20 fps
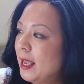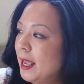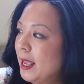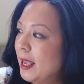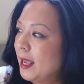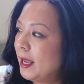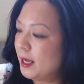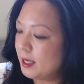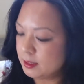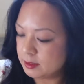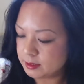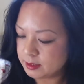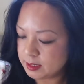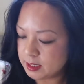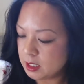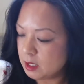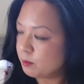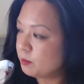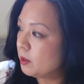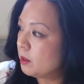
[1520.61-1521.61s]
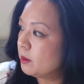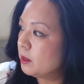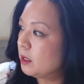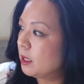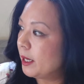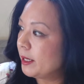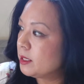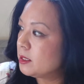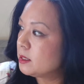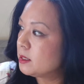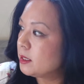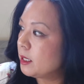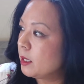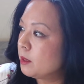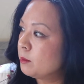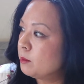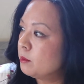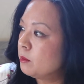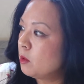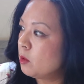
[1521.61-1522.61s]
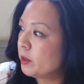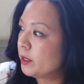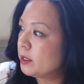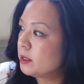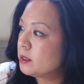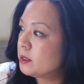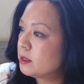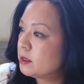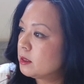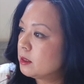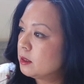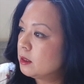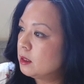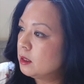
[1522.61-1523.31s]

and keep it nice and moist